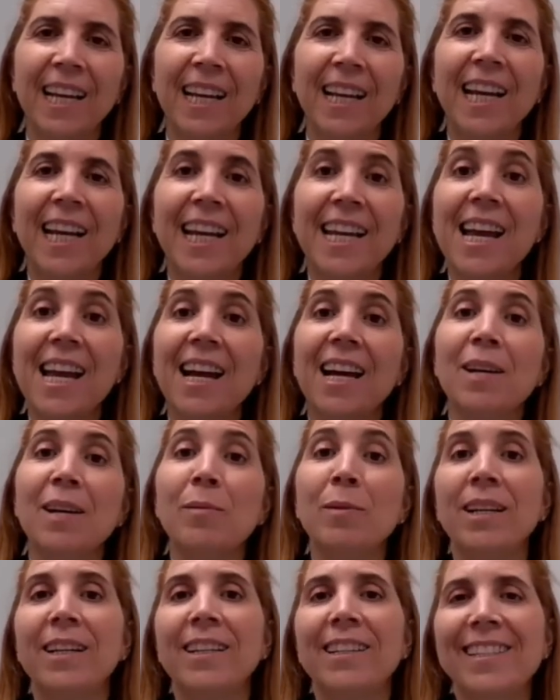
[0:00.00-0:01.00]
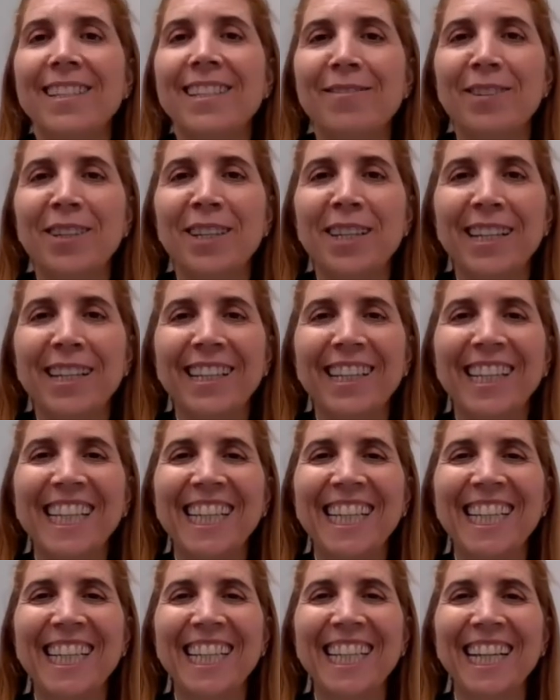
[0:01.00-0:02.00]
Yeah, well, it's a very
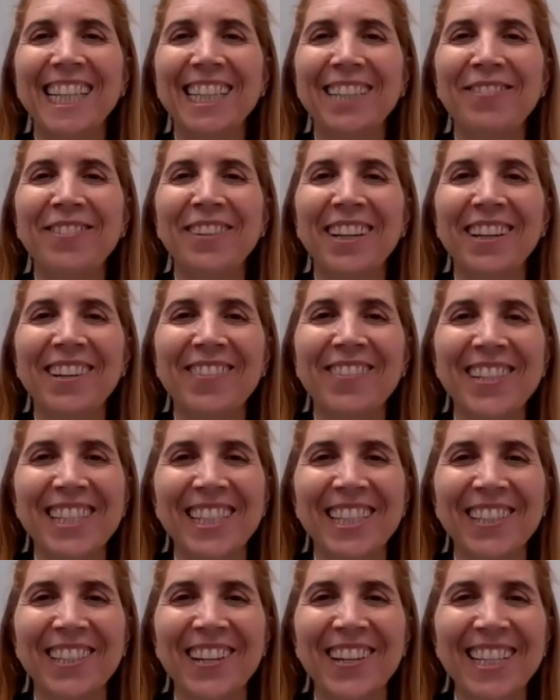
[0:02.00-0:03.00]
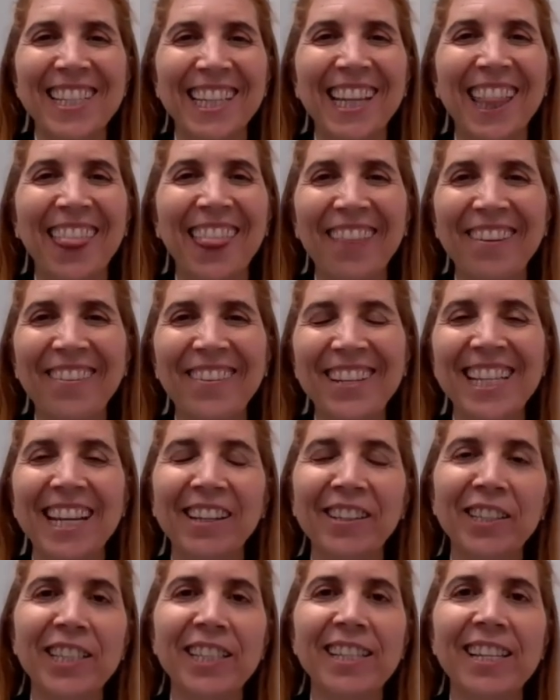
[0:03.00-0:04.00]
difficult question to answer in 30
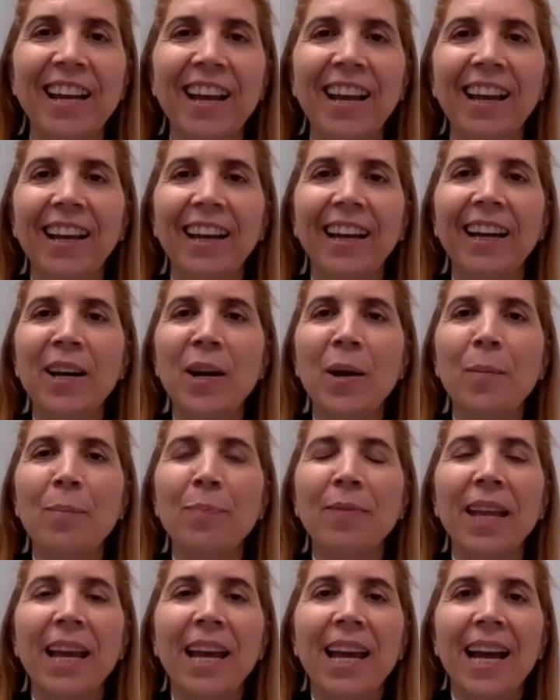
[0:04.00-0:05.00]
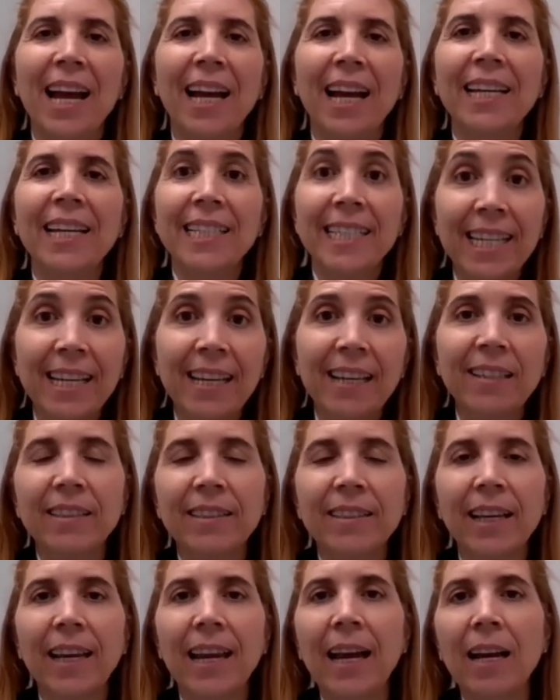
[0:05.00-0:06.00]
seconds. Indeed,
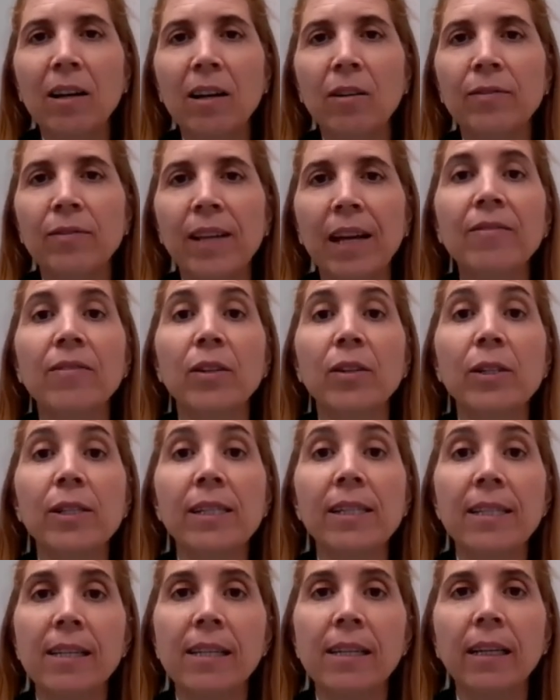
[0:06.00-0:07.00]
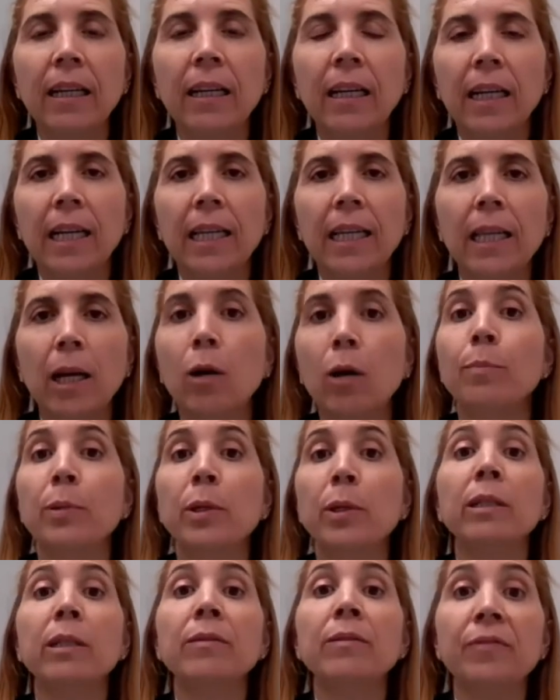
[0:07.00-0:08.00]
the lack of diversity in the
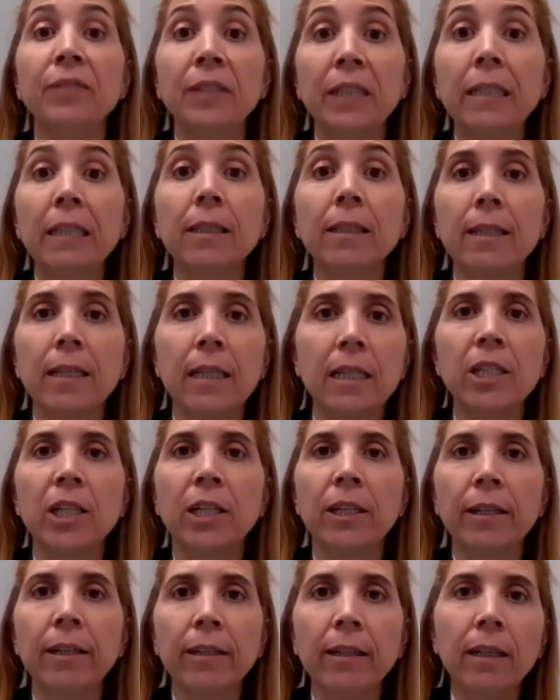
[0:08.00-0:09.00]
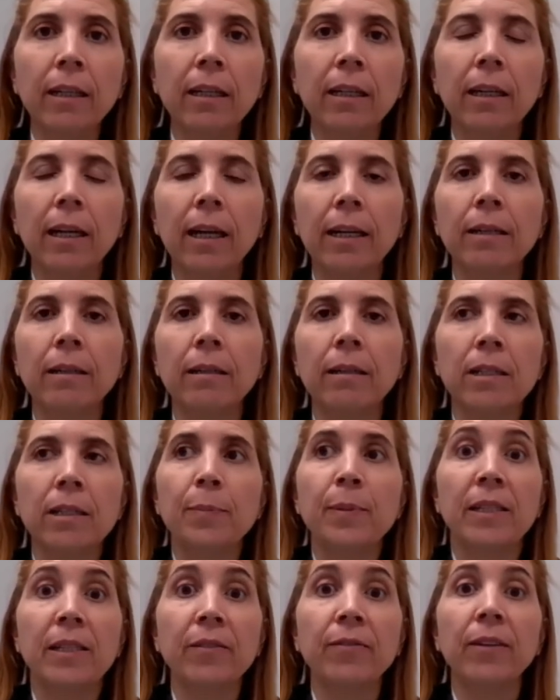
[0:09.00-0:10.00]
computing field in general, and
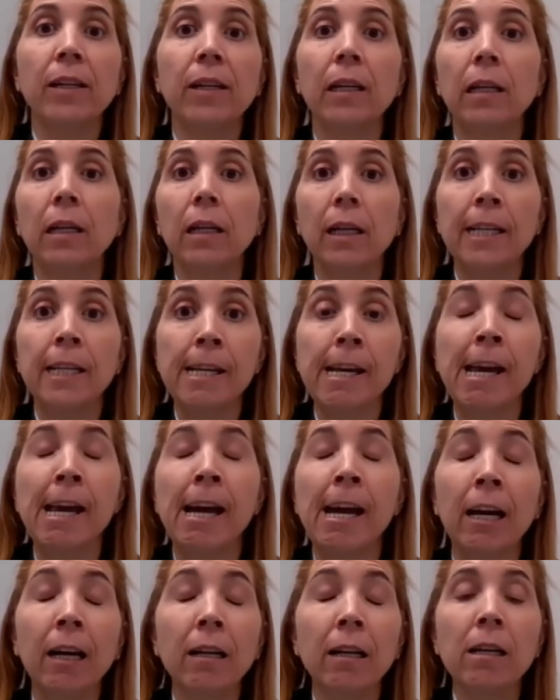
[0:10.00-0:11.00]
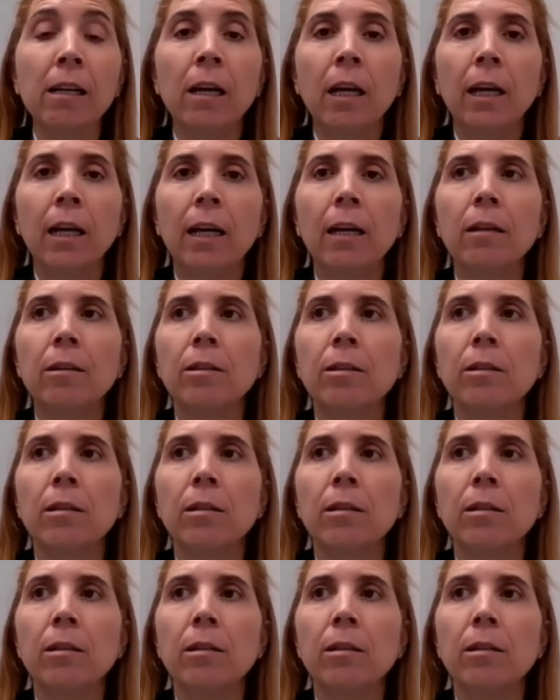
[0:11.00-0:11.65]
specifically in AI, is